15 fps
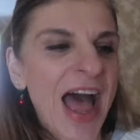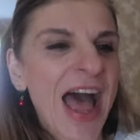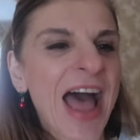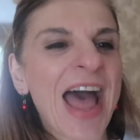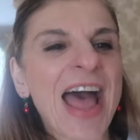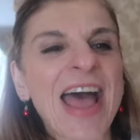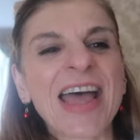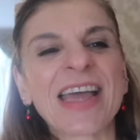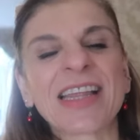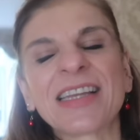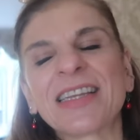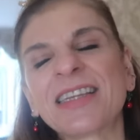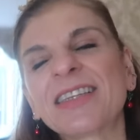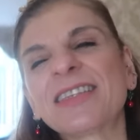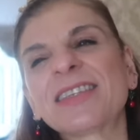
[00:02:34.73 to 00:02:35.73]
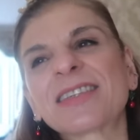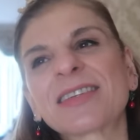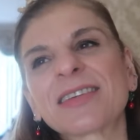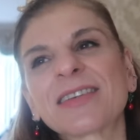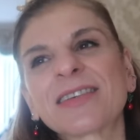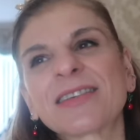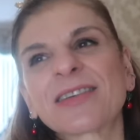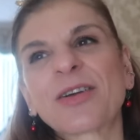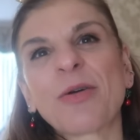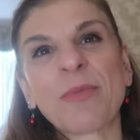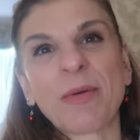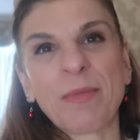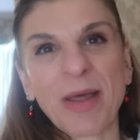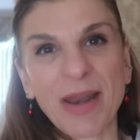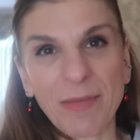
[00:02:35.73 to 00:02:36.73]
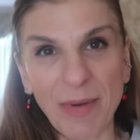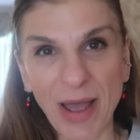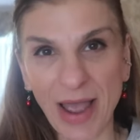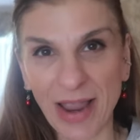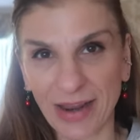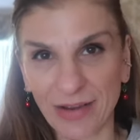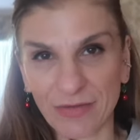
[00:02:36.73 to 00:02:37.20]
and got my money back.